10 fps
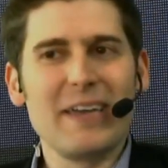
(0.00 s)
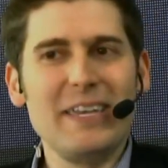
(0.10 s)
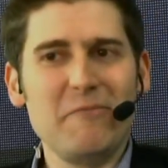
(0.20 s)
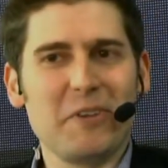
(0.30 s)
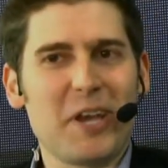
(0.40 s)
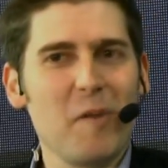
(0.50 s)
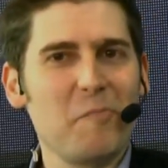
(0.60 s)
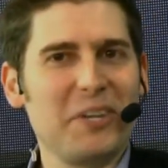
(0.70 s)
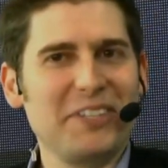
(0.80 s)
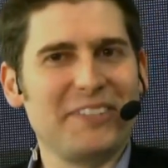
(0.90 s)
even
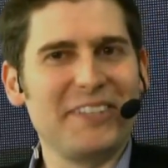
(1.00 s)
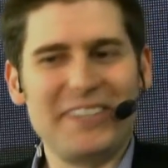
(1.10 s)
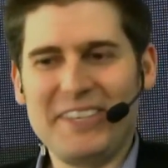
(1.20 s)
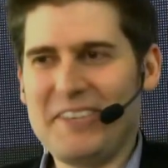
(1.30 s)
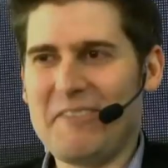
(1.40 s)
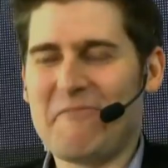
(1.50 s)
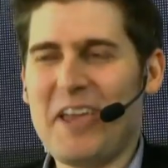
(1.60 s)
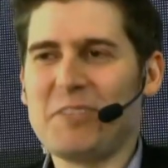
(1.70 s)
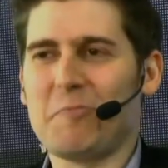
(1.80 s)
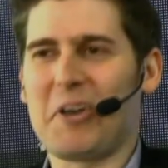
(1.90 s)
companies in the
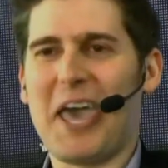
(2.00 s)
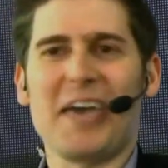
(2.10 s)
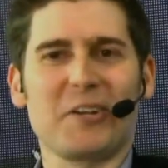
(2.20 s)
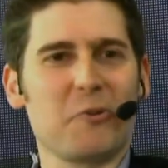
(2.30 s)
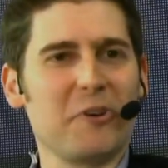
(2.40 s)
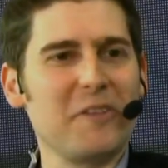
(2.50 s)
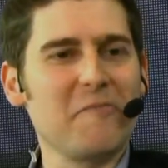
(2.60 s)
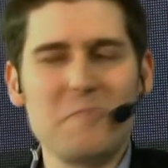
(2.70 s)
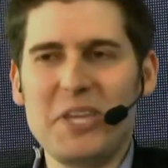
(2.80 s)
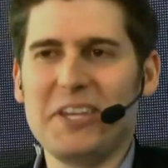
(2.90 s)
Facebook category
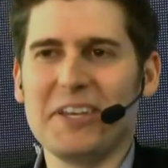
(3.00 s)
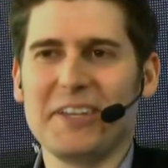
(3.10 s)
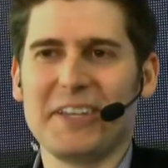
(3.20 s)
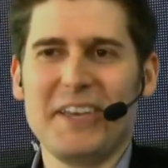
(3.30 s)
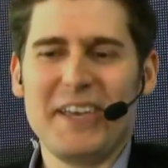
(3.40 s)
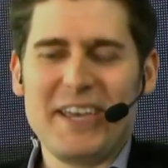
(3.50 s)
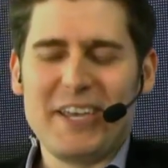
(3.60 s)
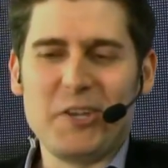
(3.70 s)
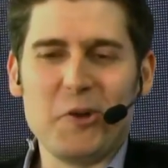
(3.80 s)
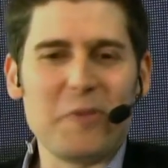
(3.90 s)
of media
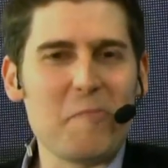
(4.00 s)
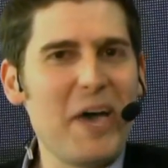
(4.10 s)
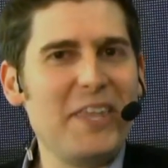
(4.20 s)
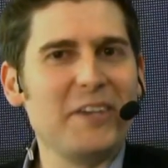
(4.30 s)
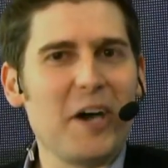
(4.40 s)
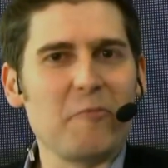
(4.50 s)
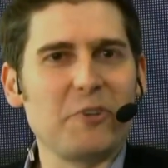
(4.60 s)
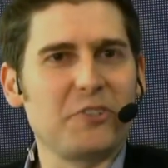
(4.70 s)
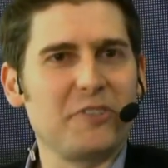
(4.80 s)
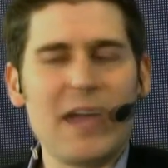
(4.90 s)
you know, depend on,
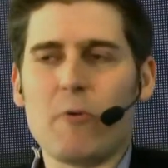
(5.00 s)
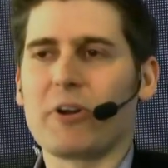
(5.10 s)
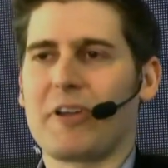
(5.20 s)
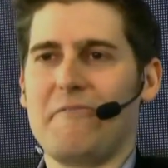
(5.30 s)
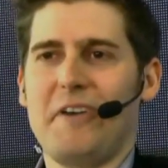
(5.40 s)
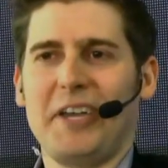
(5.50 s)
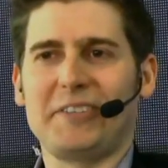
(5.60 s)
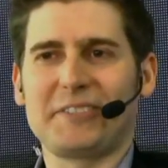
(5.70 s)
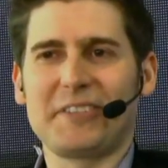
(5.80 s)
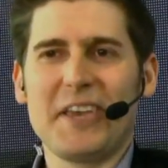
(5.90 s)
which is network
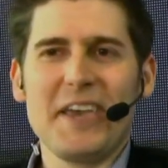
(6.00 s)
effects.